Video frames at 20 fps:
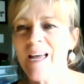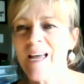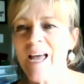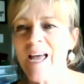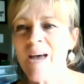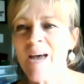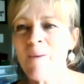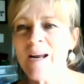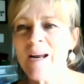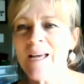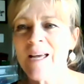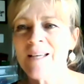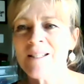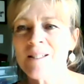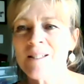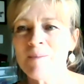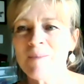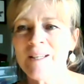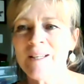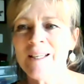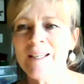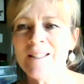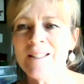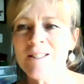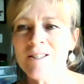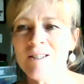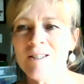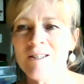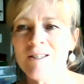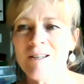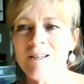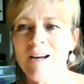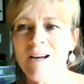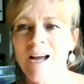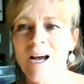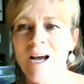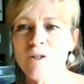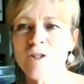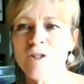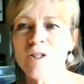And when I explained to her
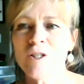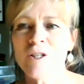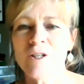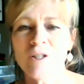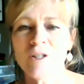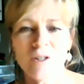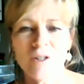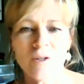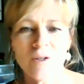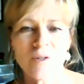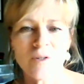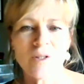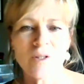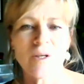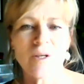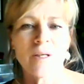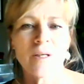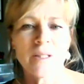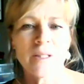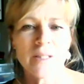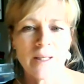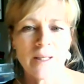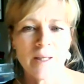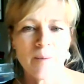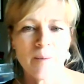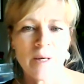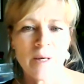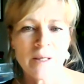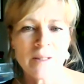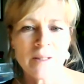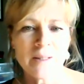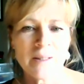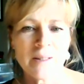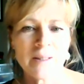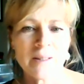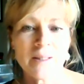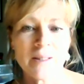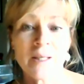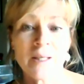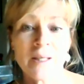how she could use it on a daily
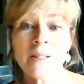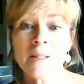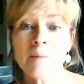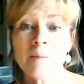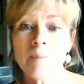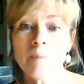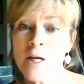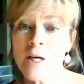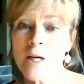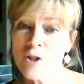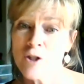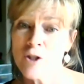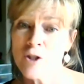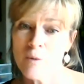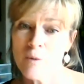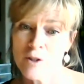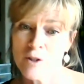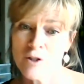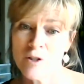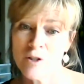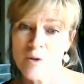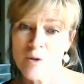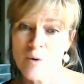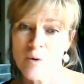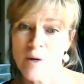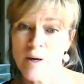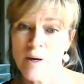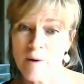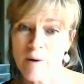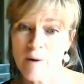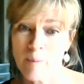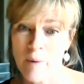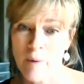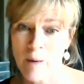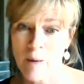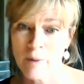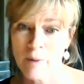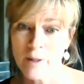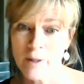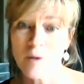basis, especially when she's going out in
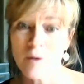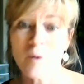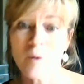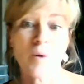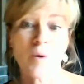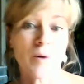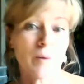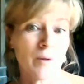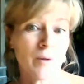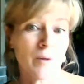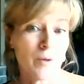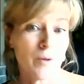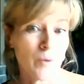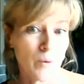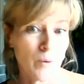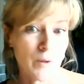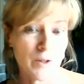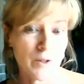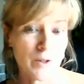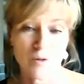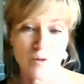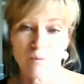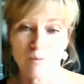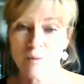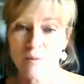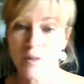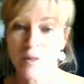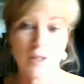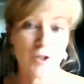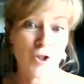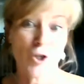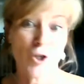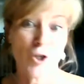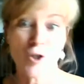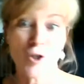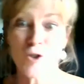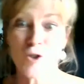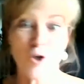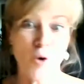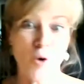public or going to
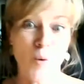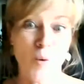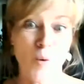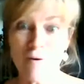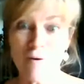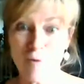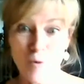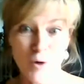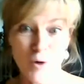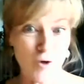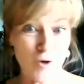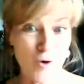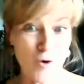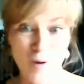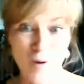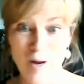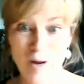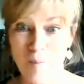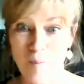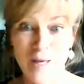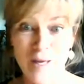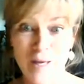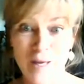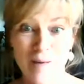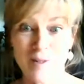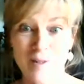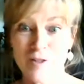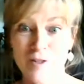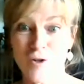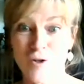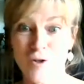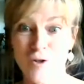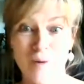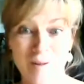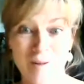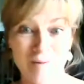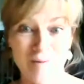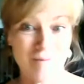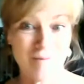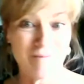church or whatever, when you're around babies, you're
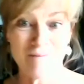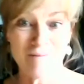around